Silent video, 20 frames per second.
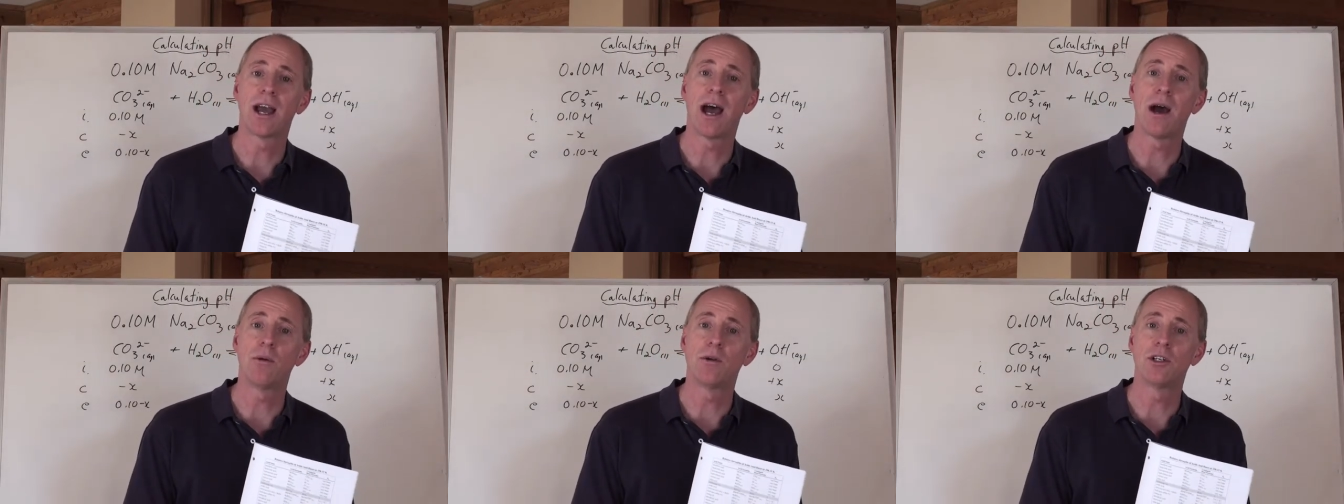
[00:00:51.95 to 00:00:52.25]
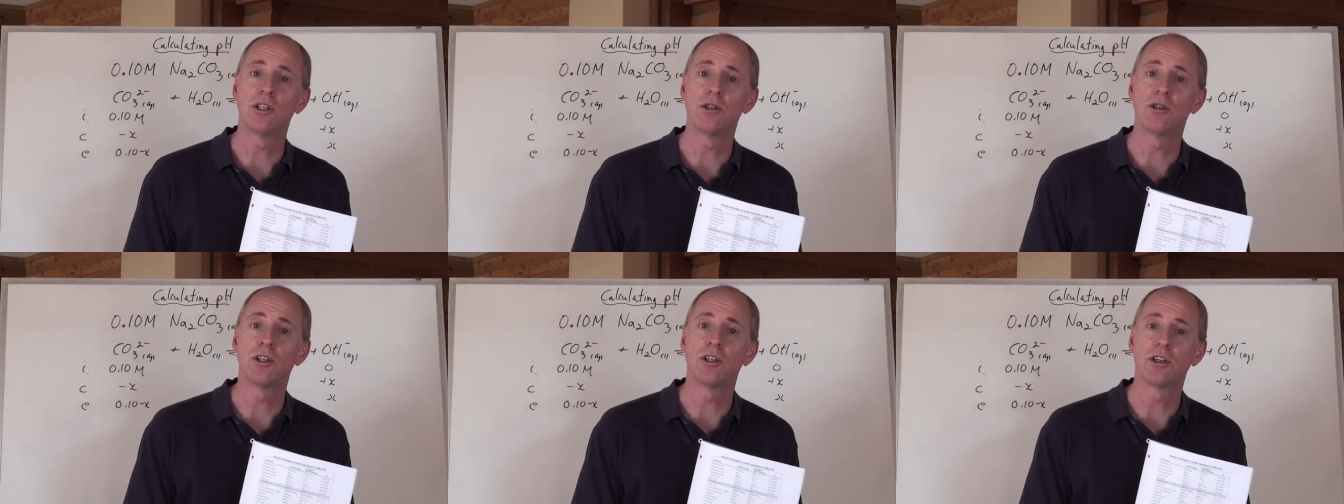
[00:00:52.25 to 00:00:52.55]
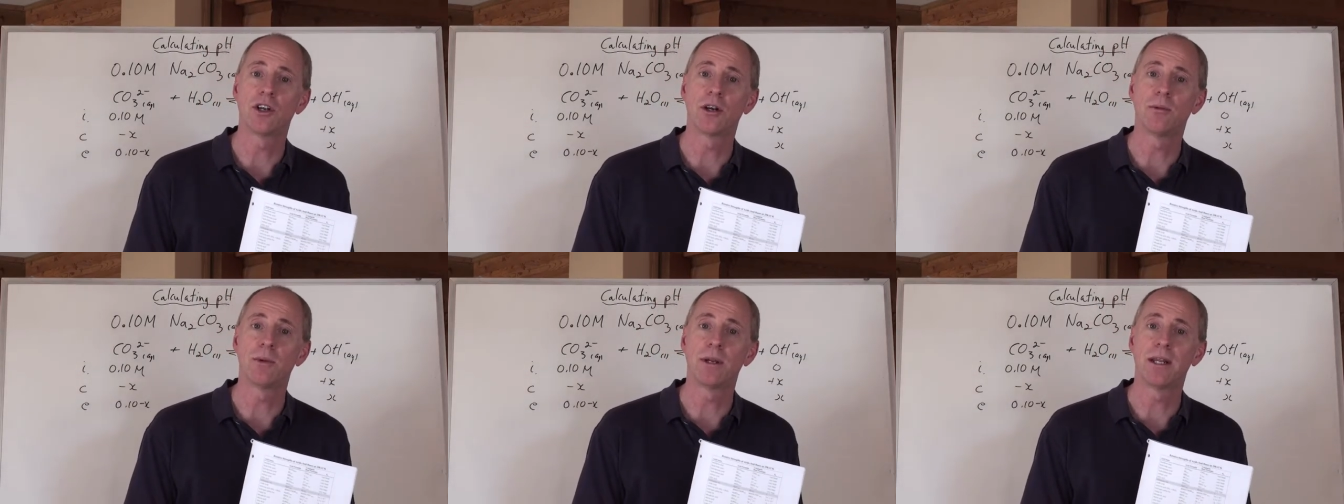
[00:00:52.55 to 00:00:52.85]
how would you
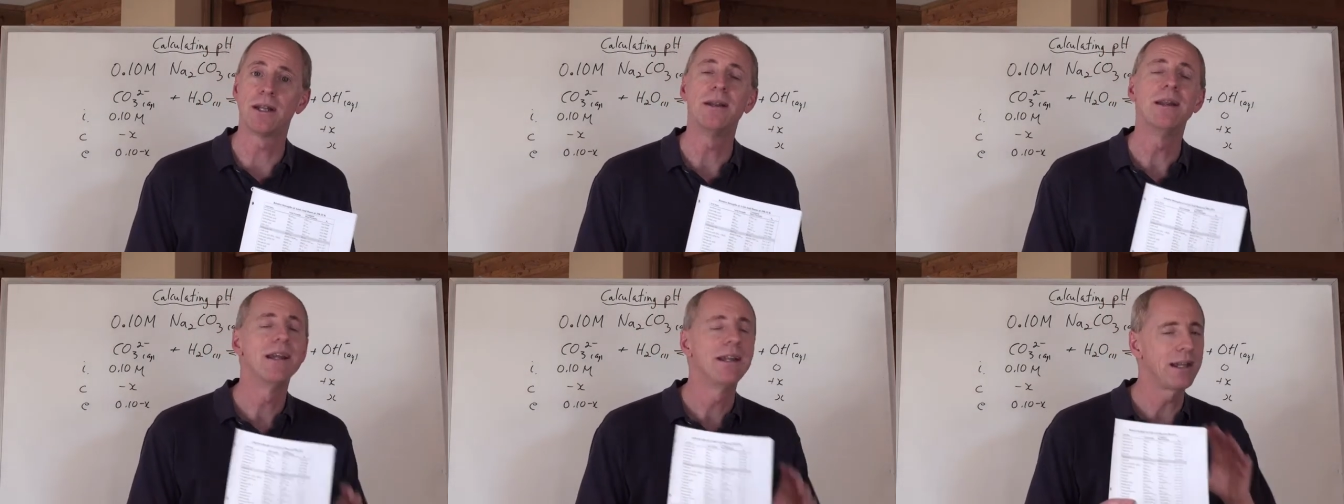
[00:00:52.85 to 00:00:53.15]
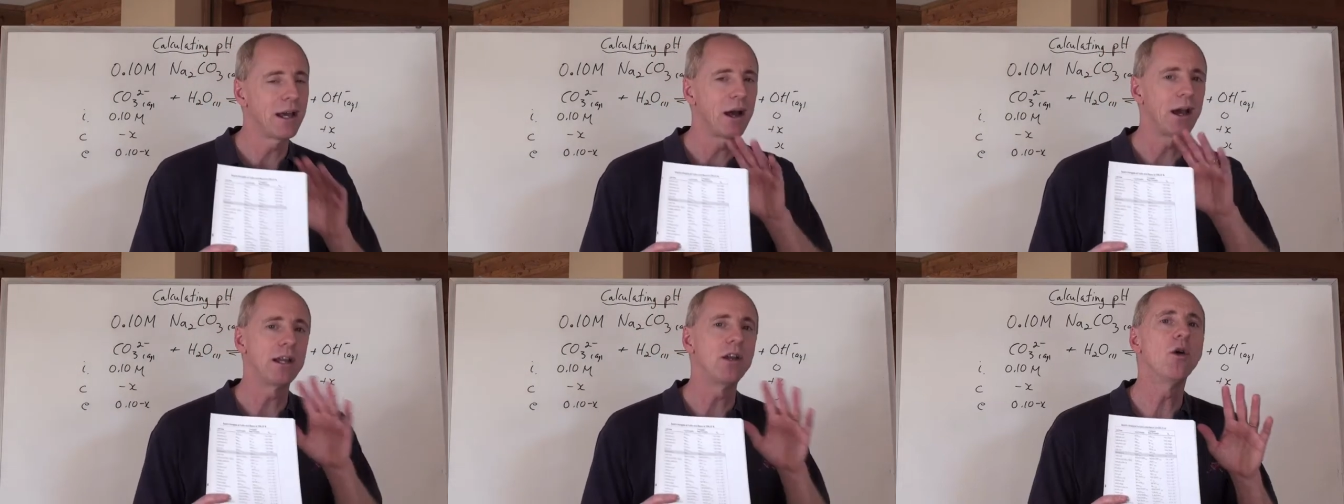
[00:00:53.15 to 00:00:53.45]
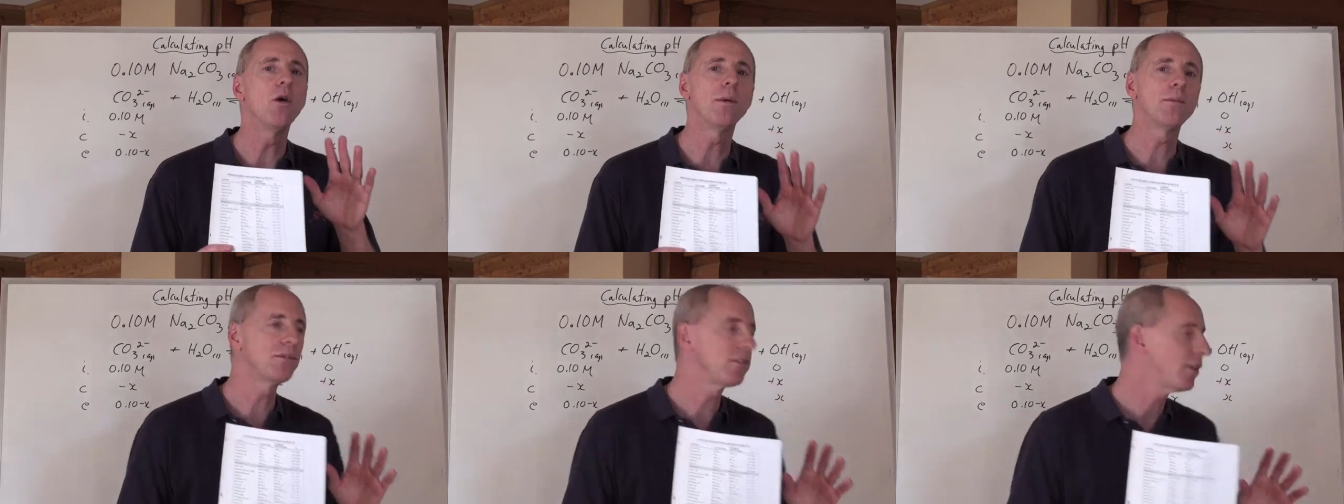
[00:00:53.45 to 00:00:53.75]
determine it? Now, I know I'm